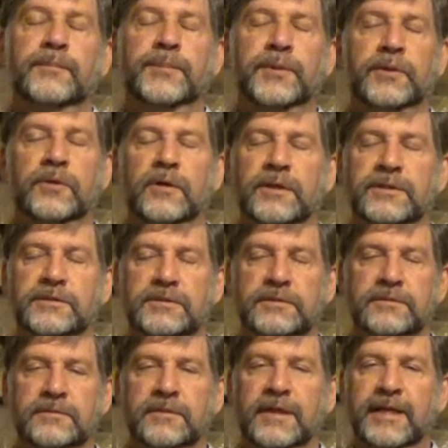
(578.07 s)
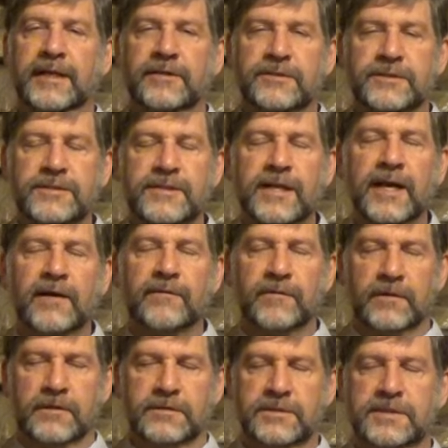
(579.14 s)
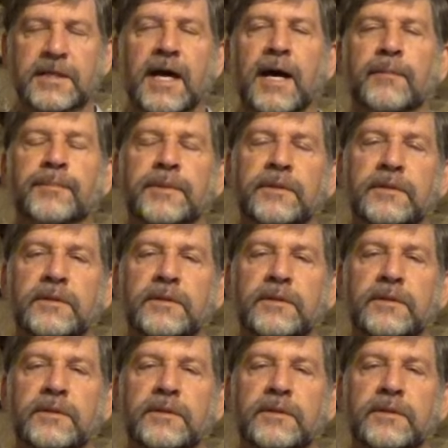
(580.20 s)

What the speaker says: because he has never stopped